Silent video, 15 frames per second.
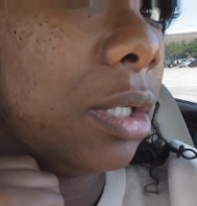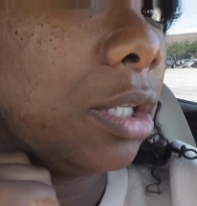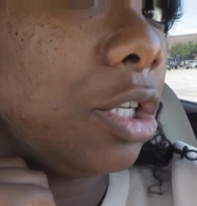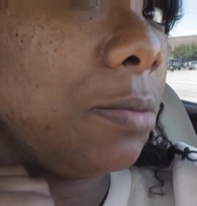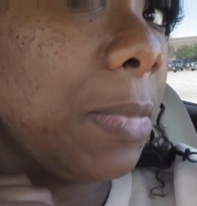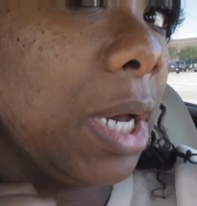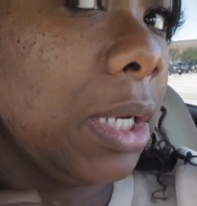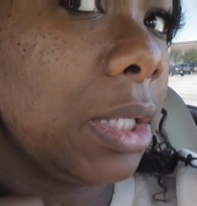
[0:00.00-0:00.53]

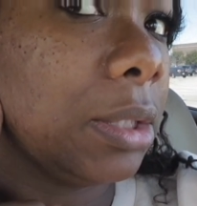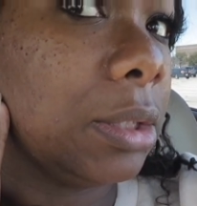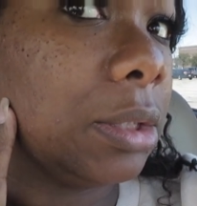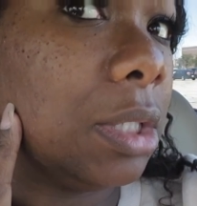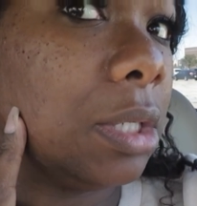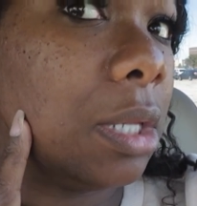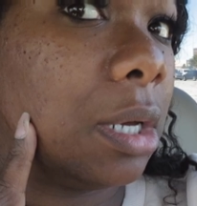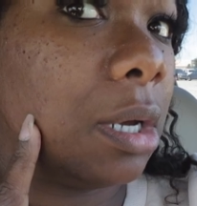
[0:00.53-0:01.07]
You might can
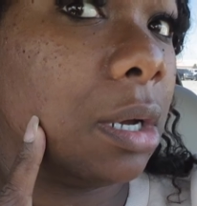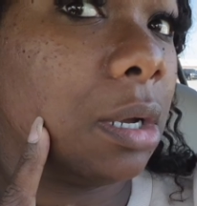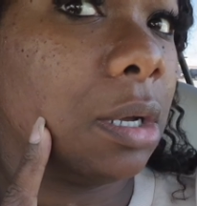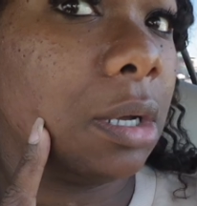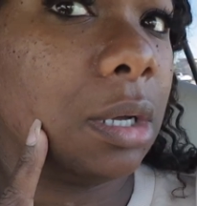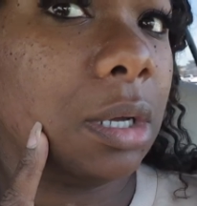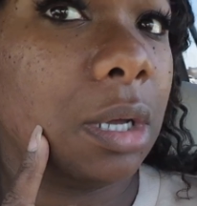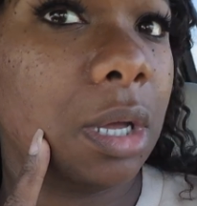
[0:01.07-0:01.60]
see there.
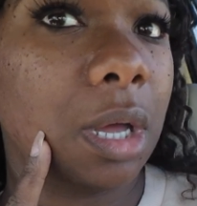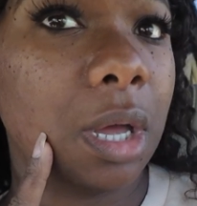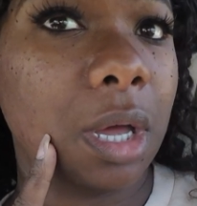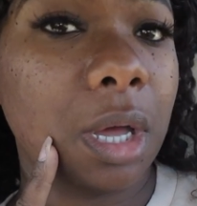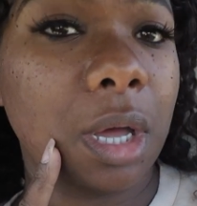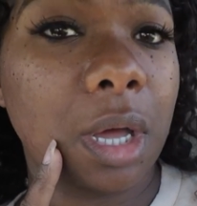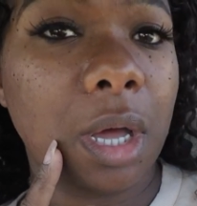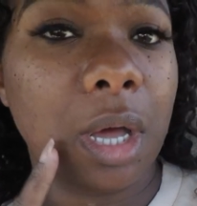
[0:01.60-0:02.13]

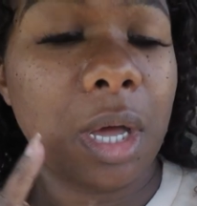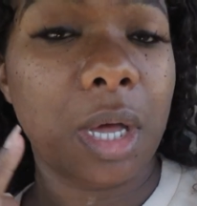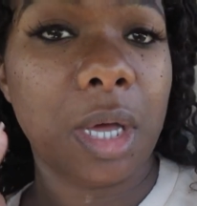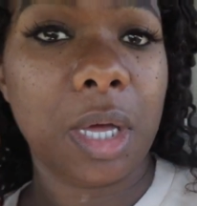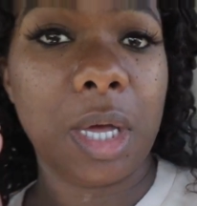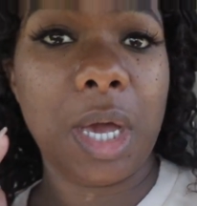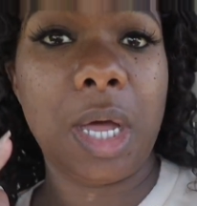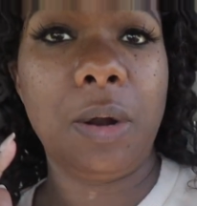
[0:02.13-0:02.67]

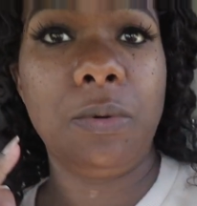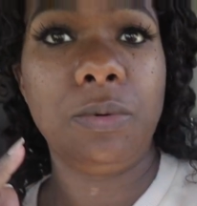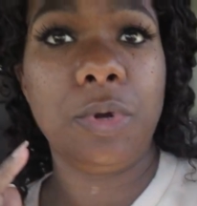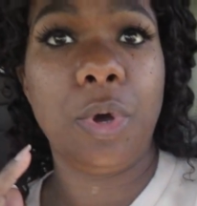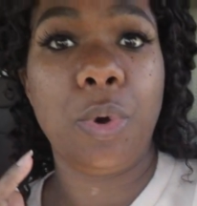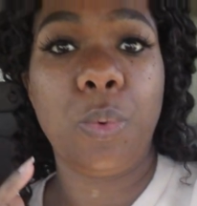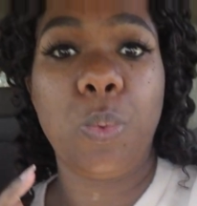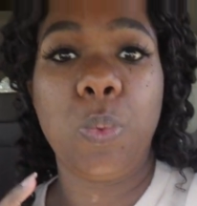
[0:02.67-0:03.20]
I don't
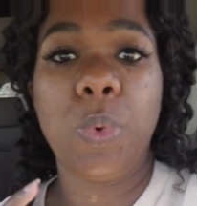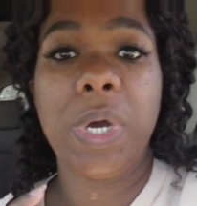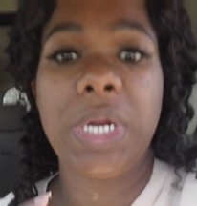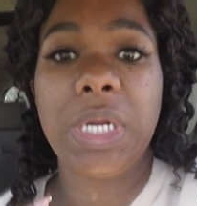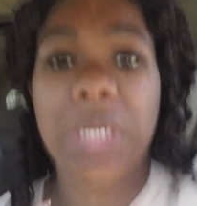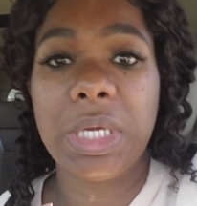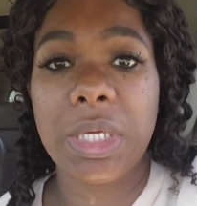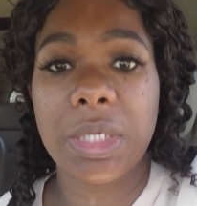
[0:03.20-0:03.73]
know what
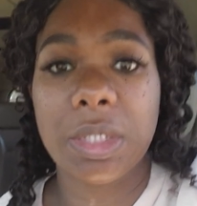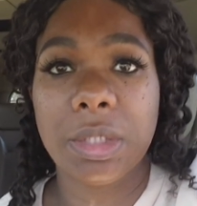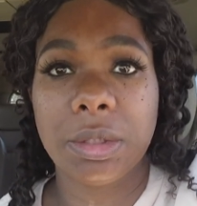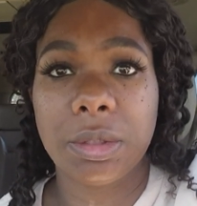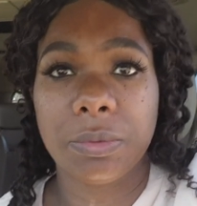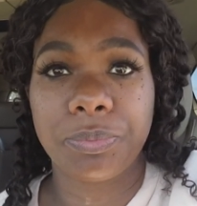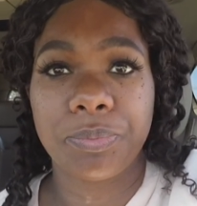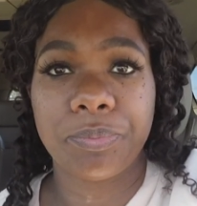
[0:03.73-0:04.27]
it is,